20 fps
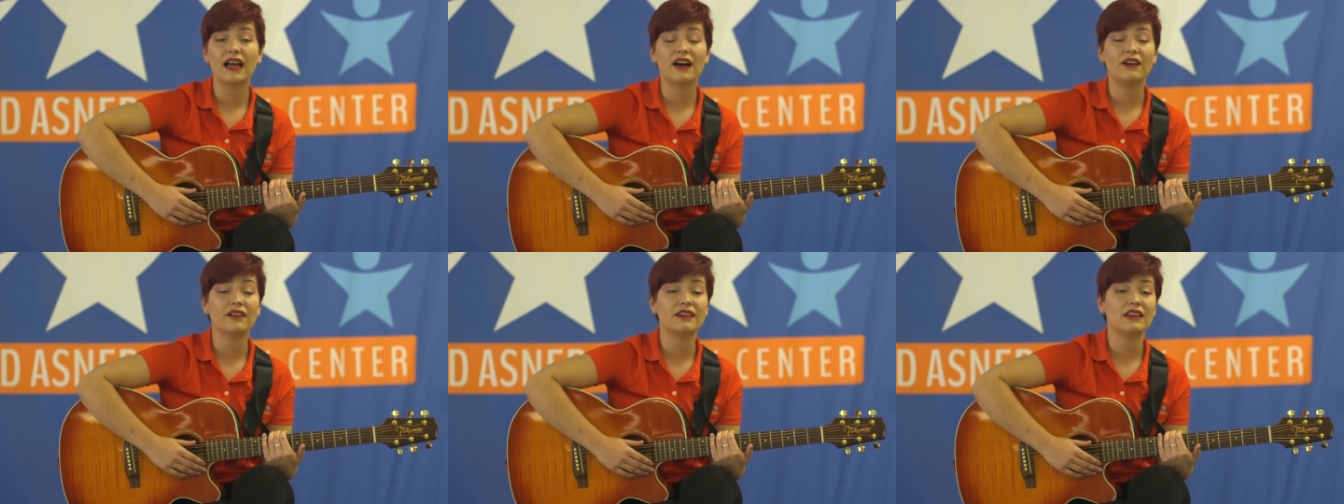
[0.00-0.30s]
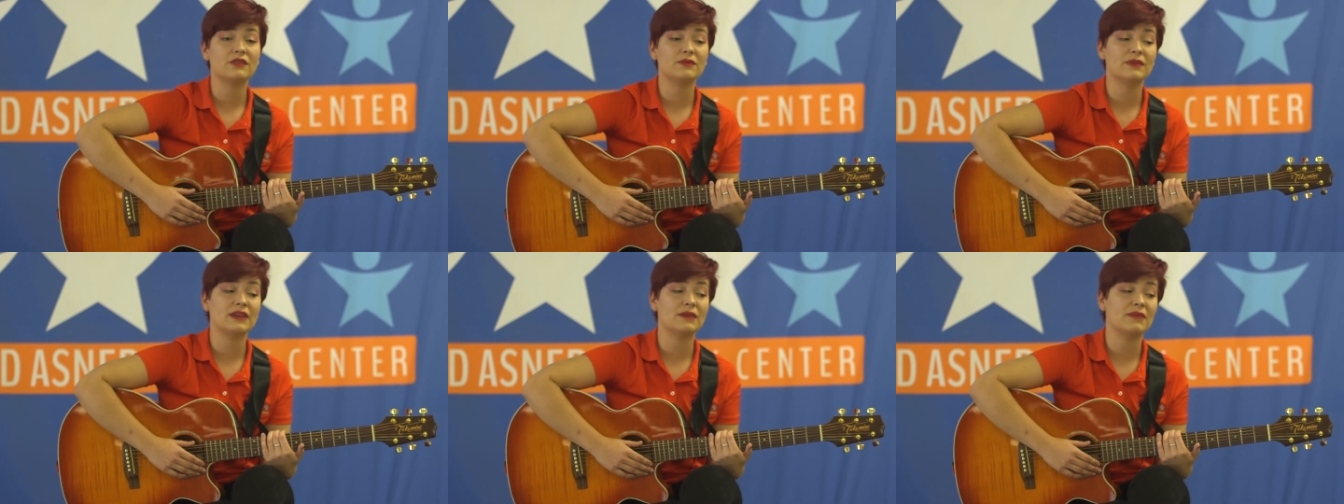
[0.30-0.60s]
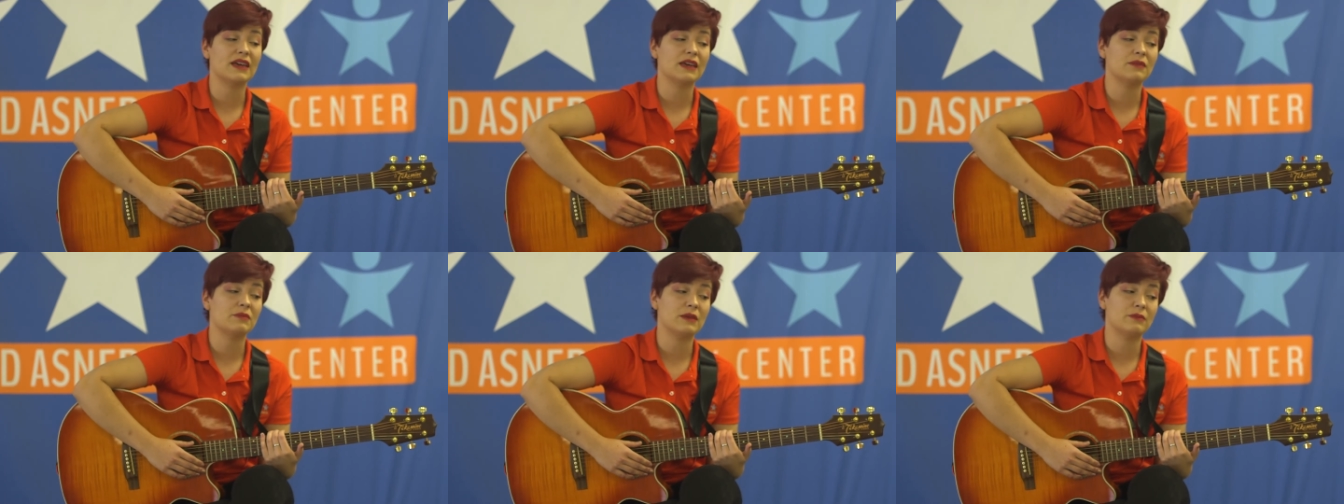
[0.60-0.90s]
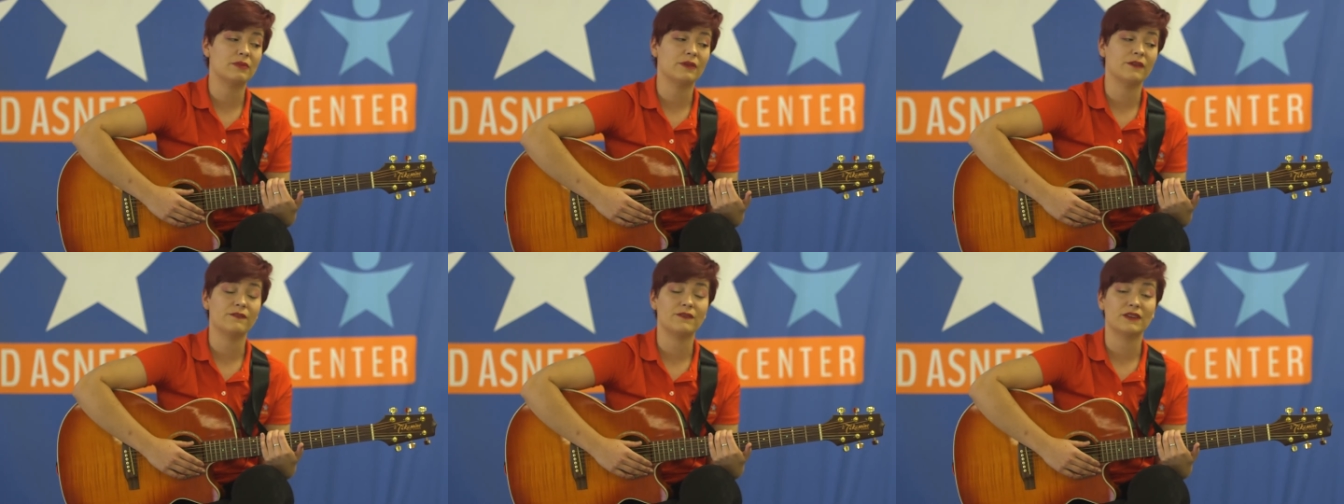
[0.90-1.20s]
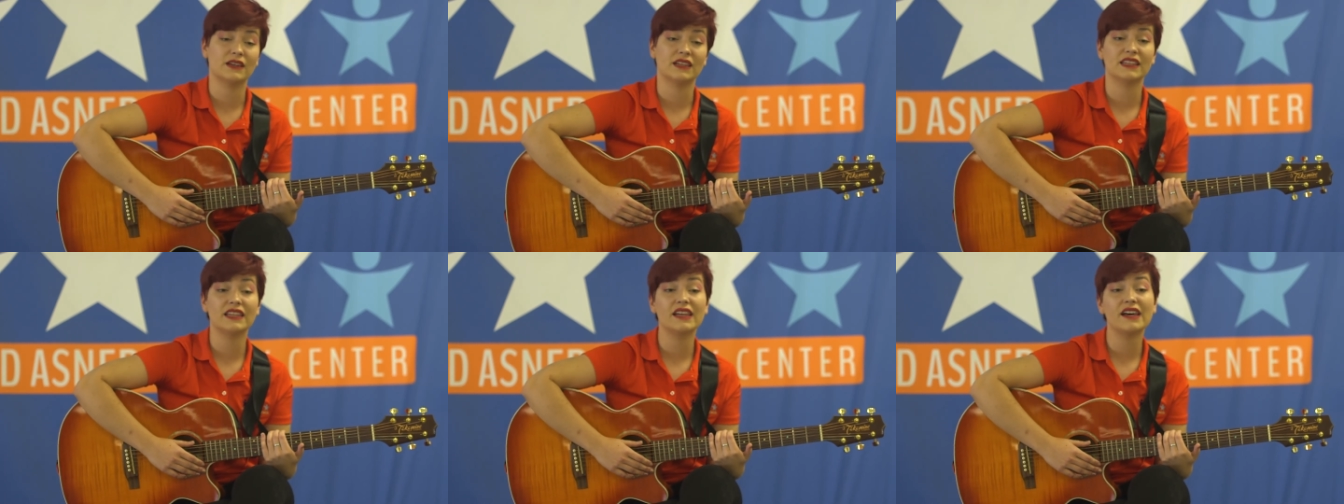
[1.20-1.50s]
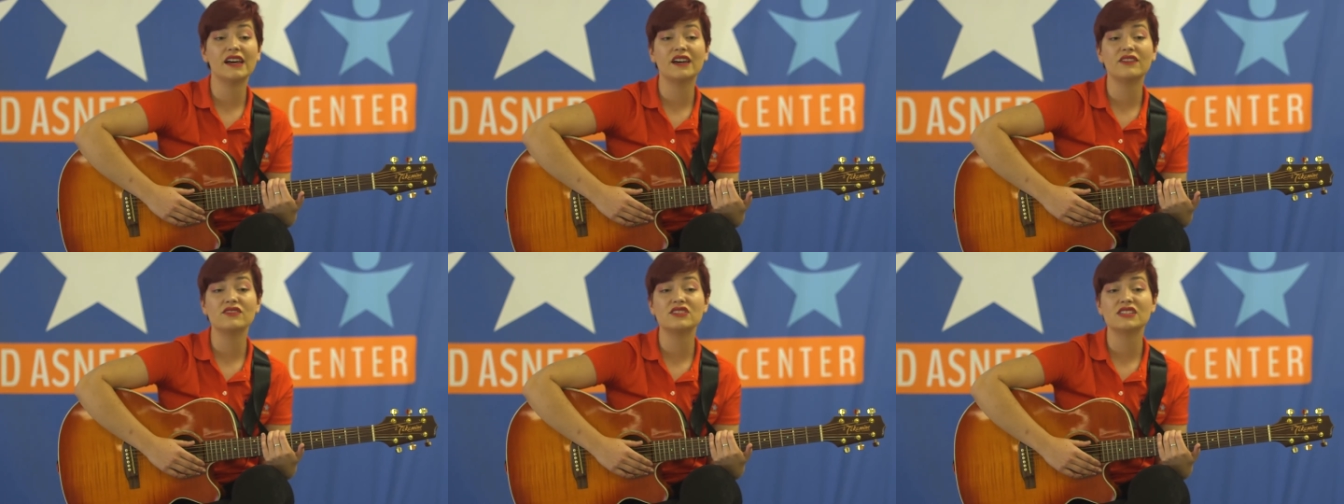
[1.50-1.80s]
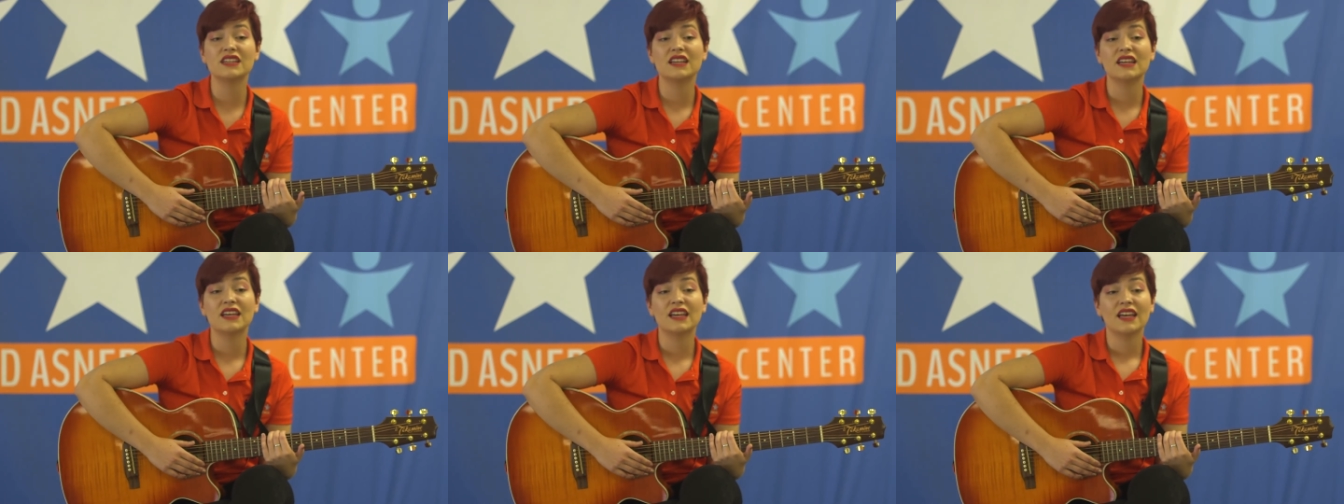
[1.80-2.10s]
How can we make people feel loved?
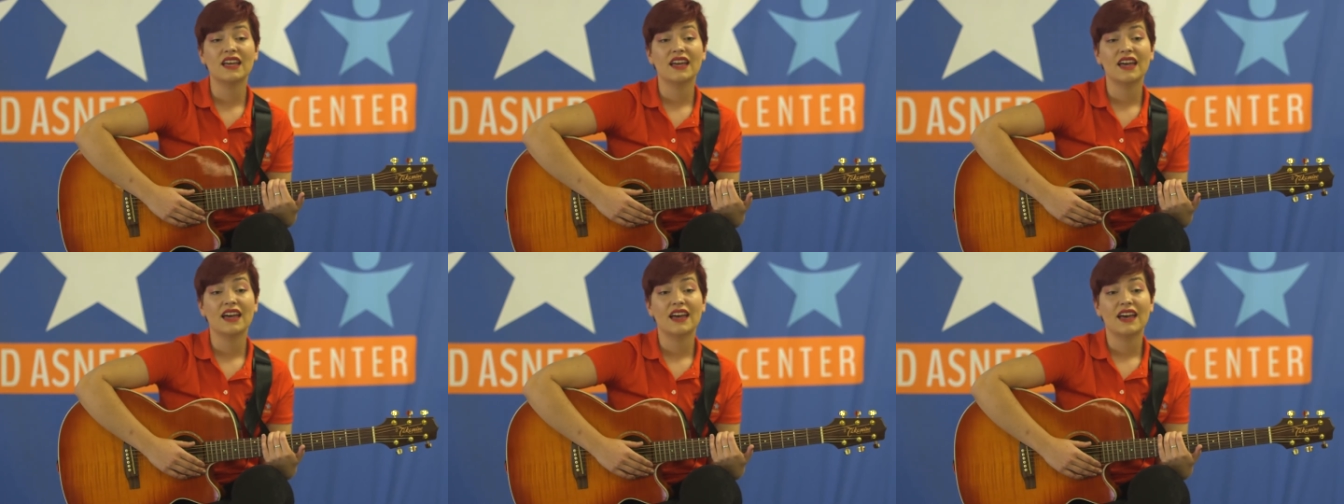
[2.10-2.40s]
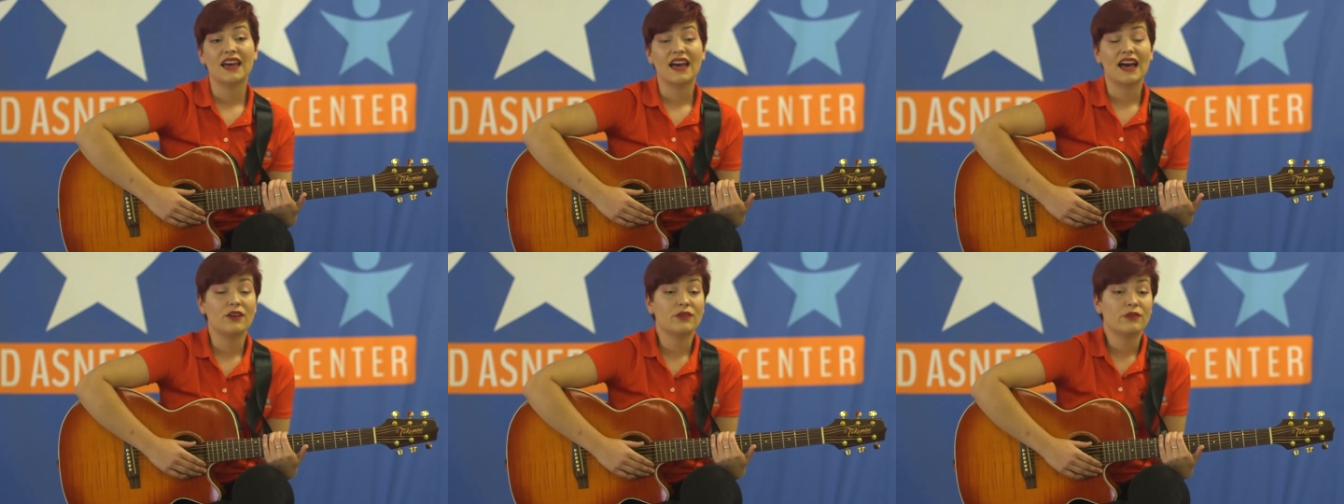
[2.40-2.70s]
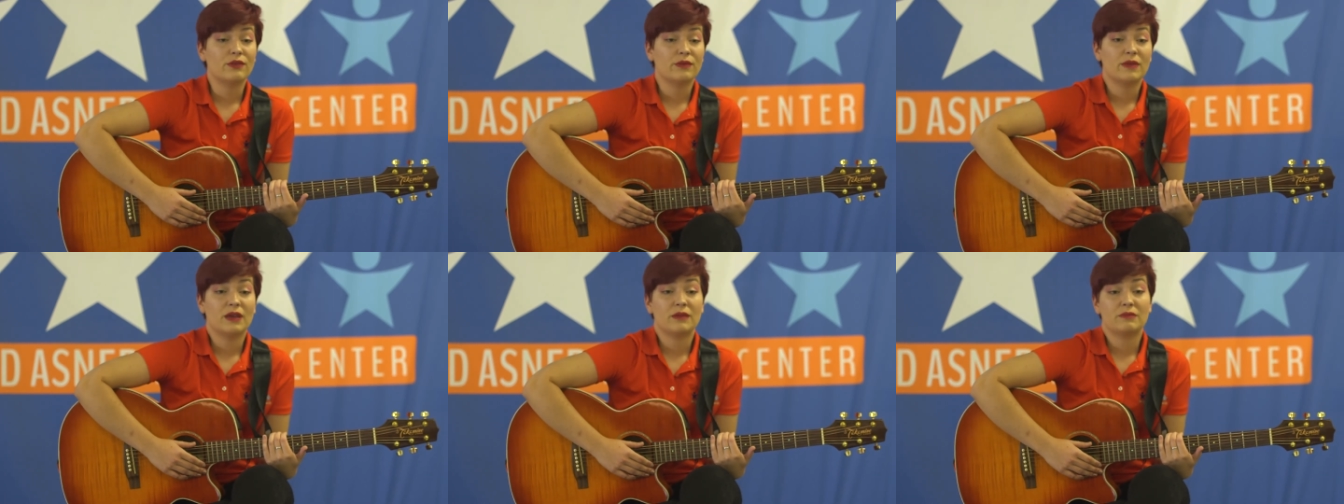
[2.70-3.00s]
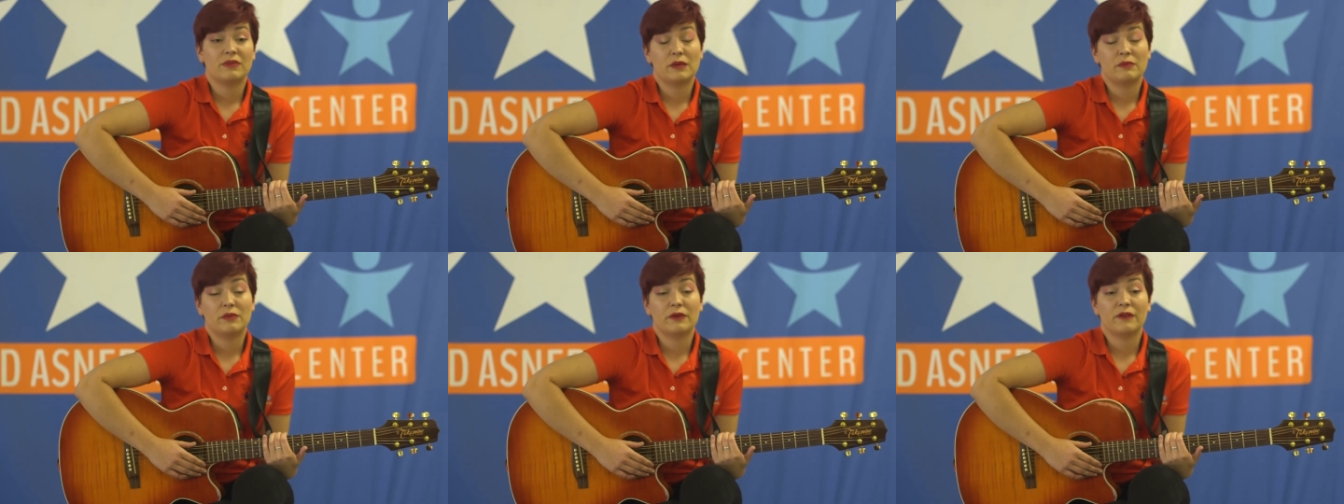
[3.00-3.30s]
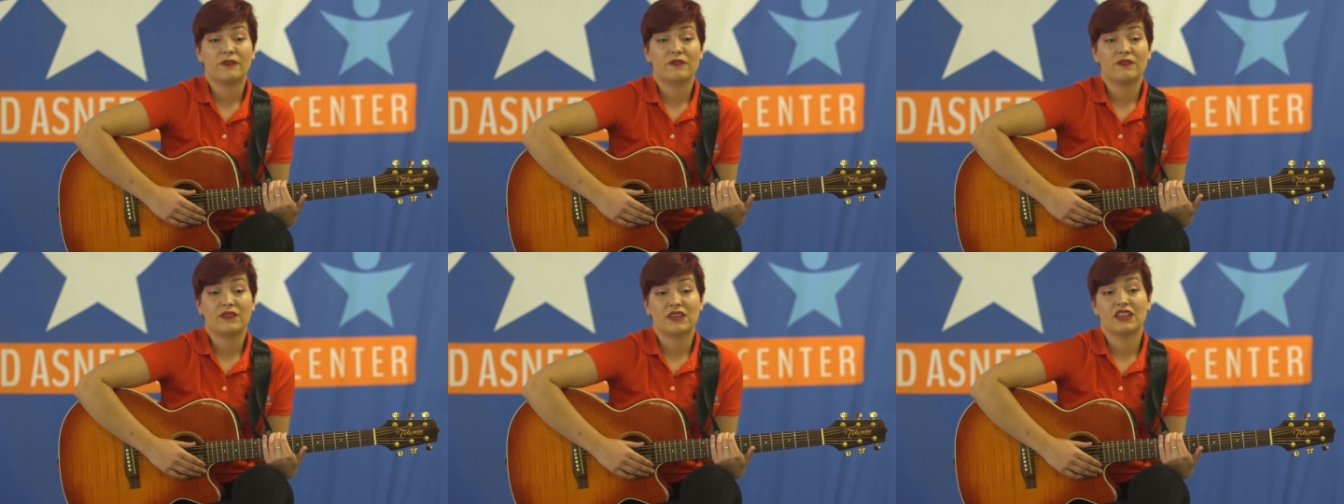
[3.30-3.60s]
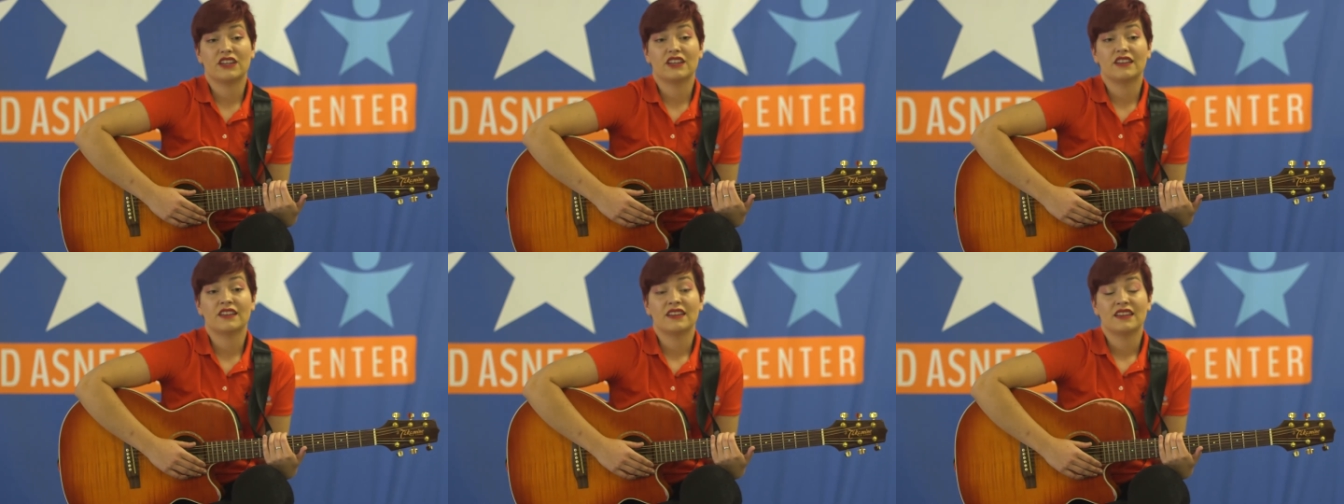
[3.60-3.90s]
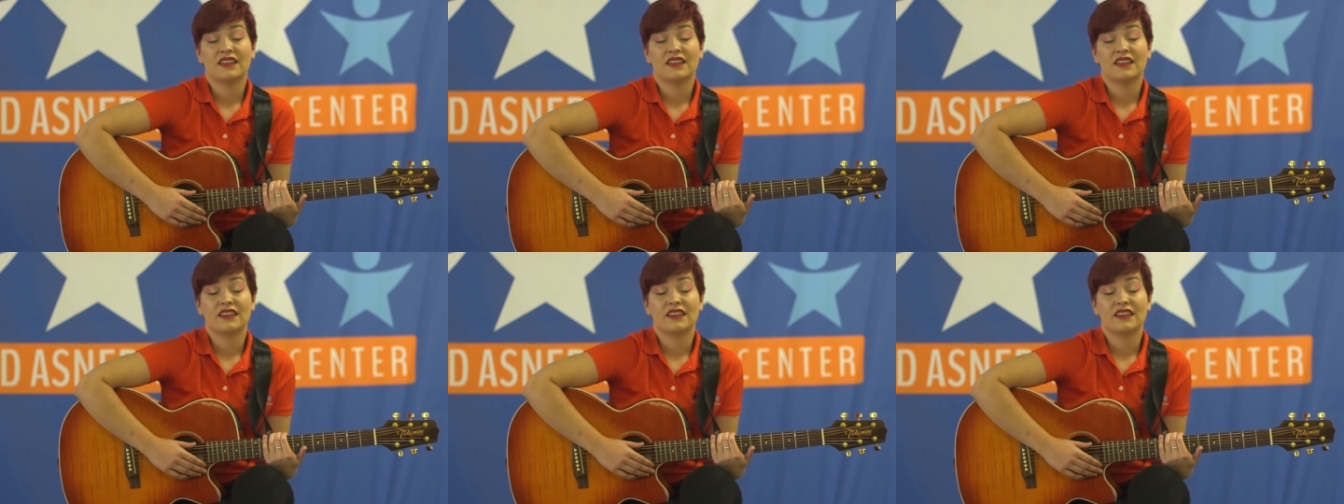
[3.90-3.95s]
How can we make people feel